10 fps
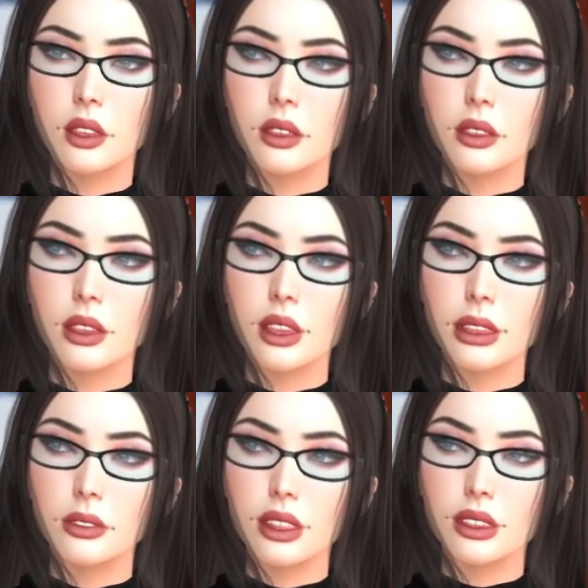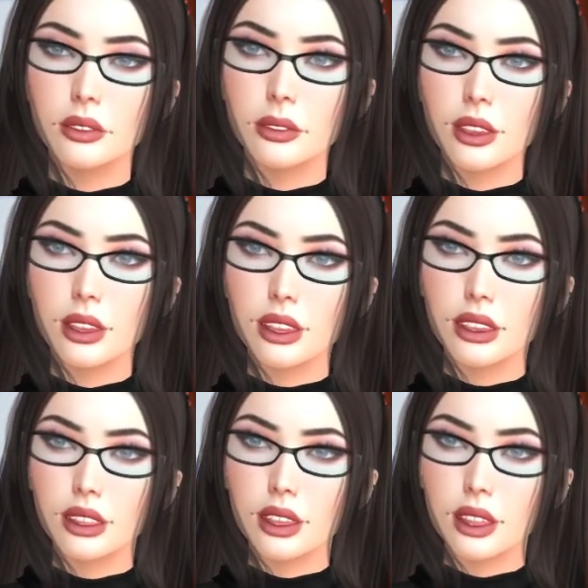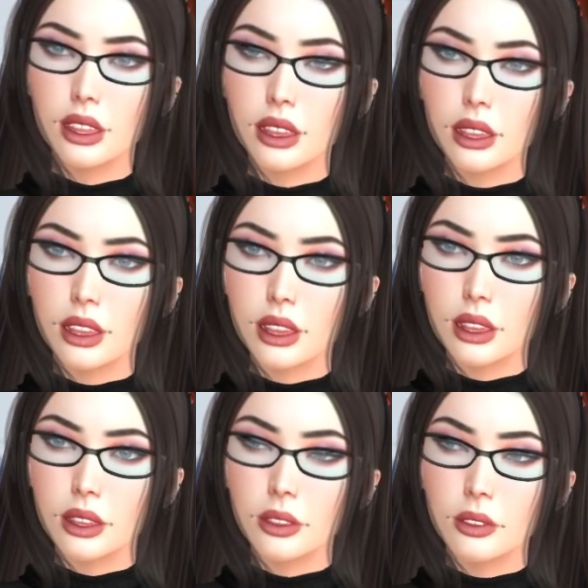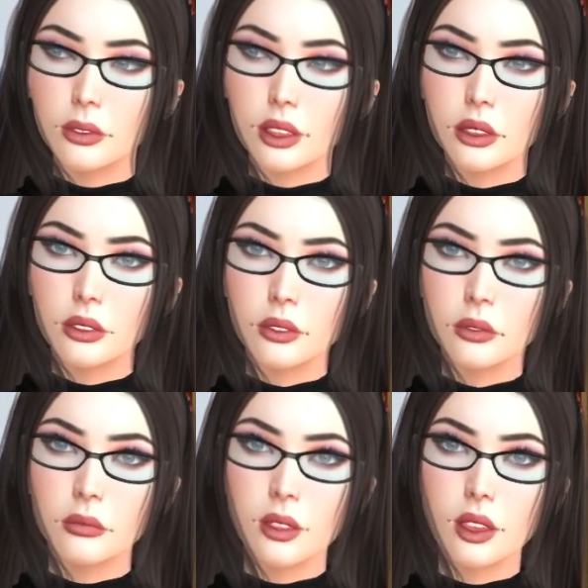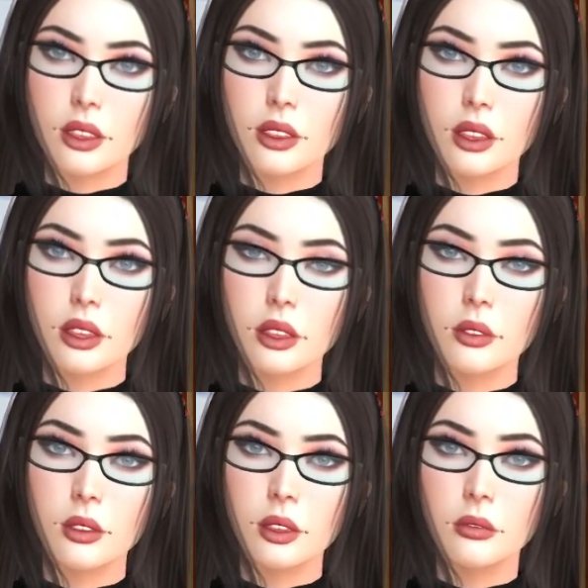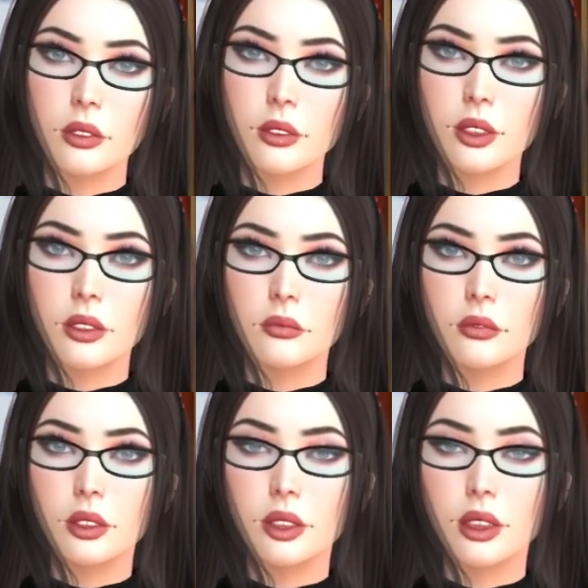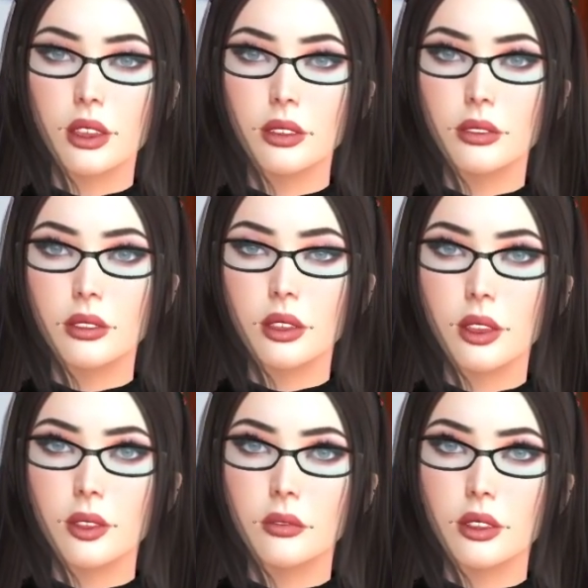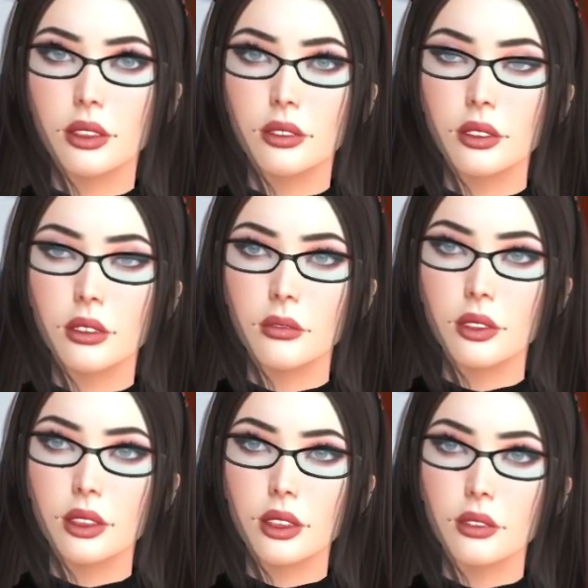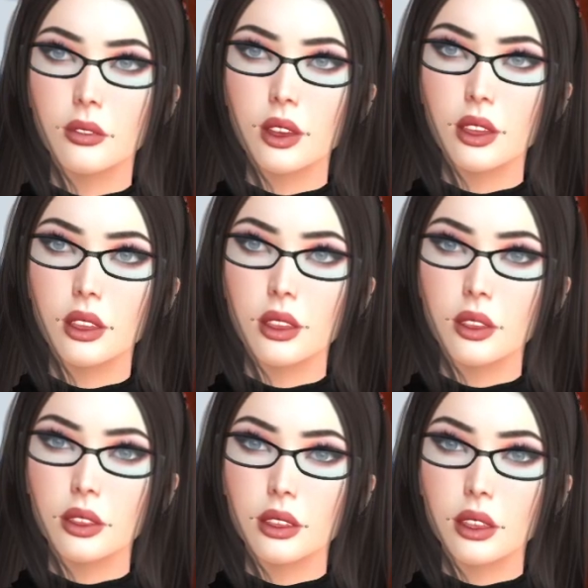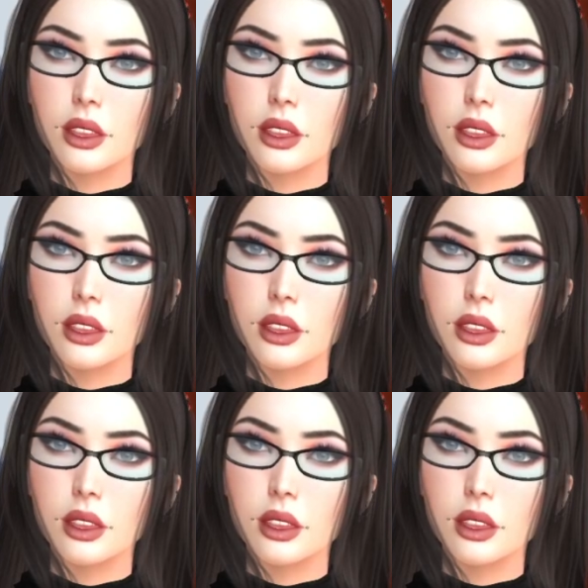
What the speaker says: don't be butthurt when you feel, oh, I feel like I can't fit in and nobody,